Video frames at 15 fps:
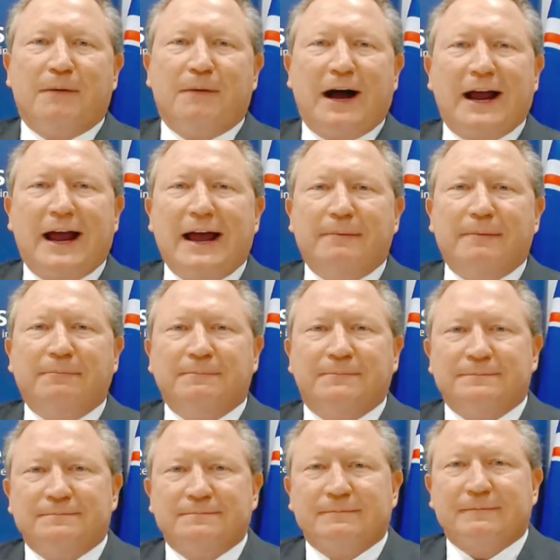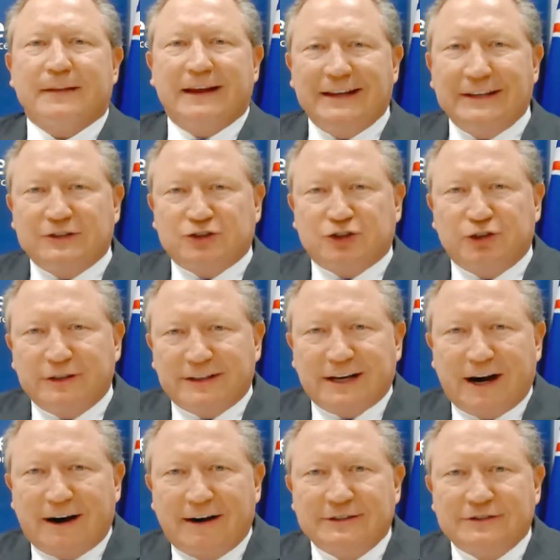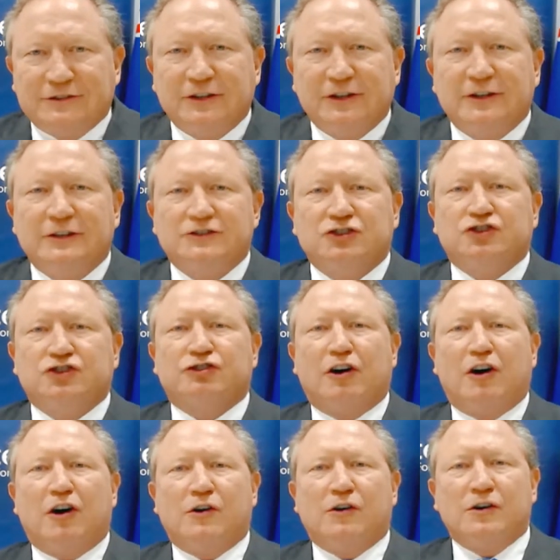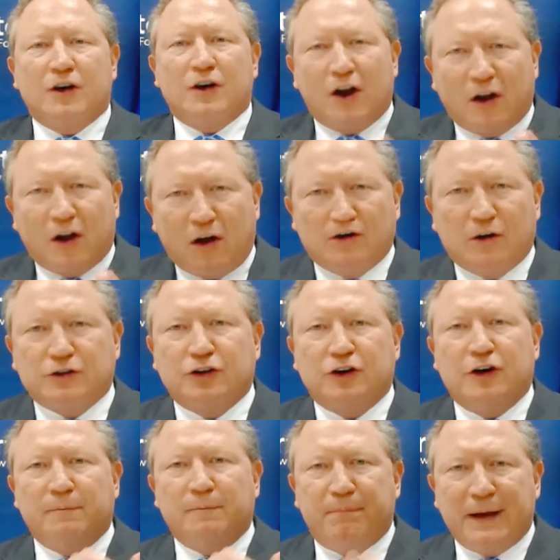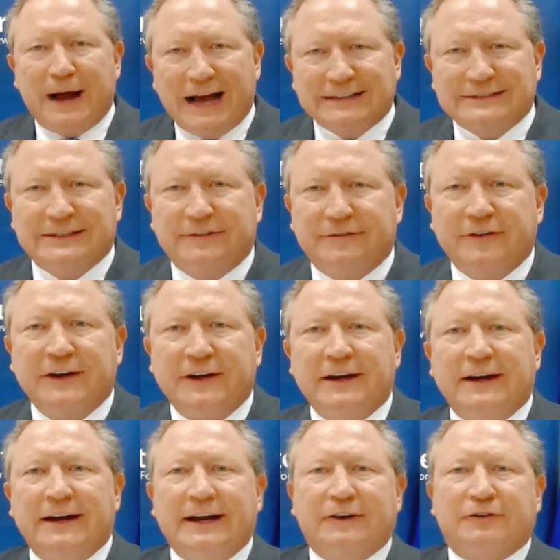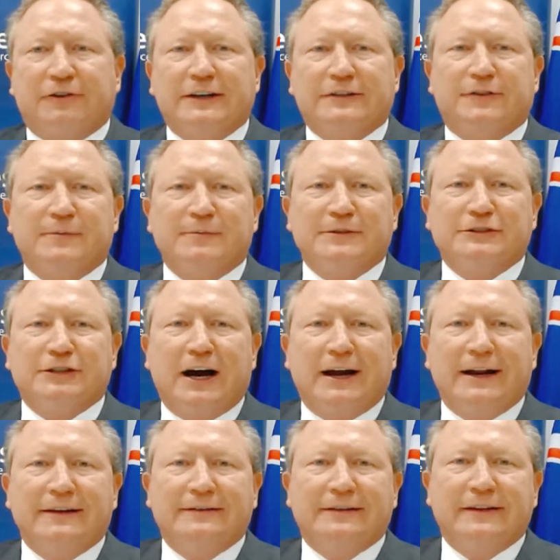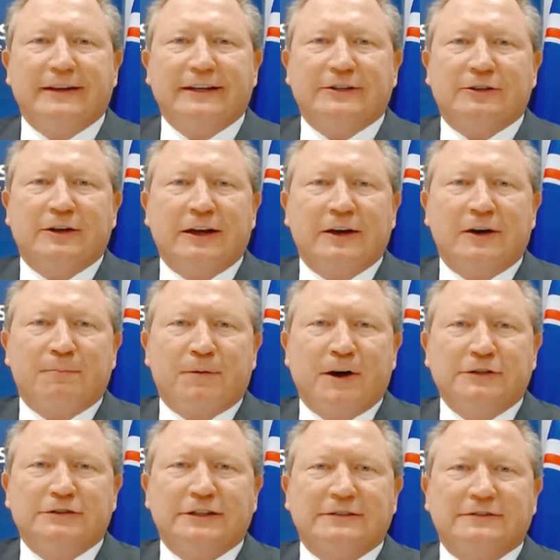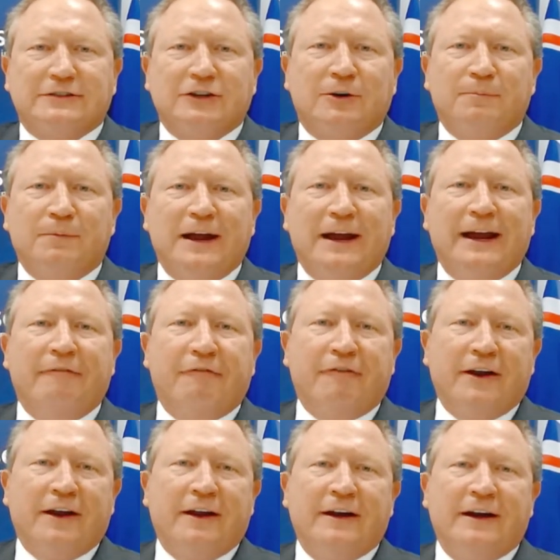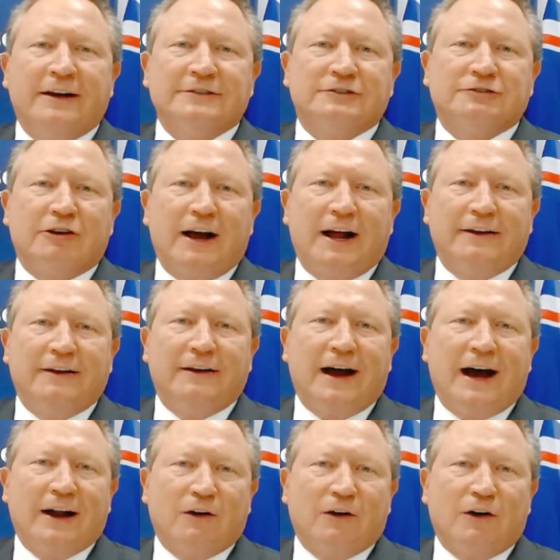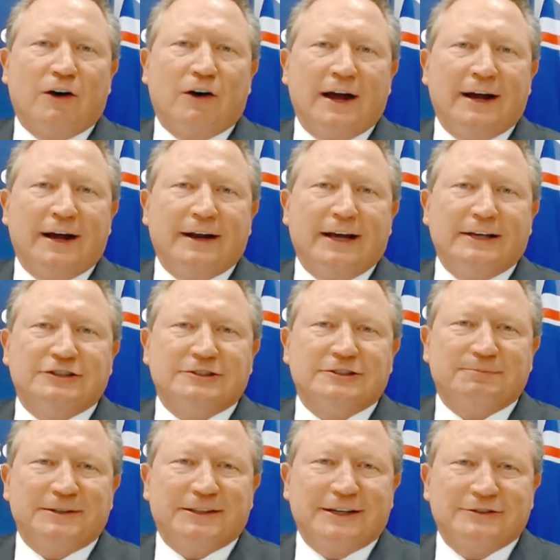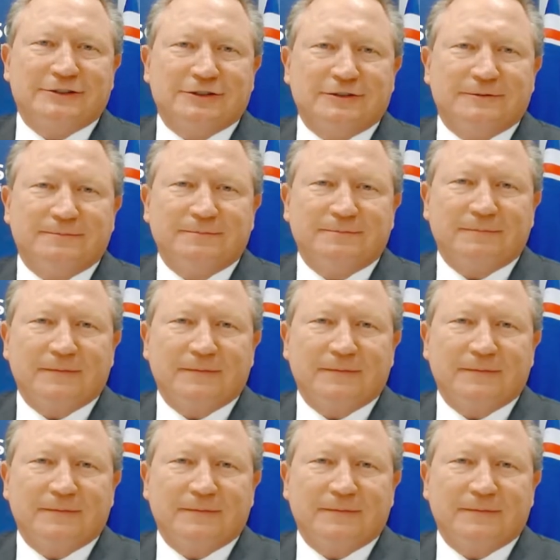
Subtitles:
My aim is to encourage strong, long-term, passive interest from the Chinese in these projects to help every Australian unlock our nation's potential.